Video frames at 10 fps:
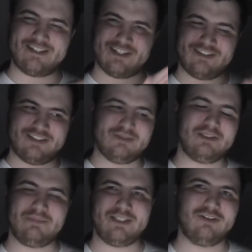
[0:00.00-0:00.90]
because I don't
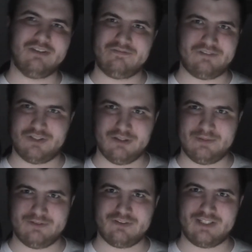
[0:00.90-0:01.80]
want to be caught for
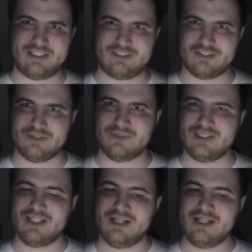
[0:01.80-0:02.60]
copyright at all.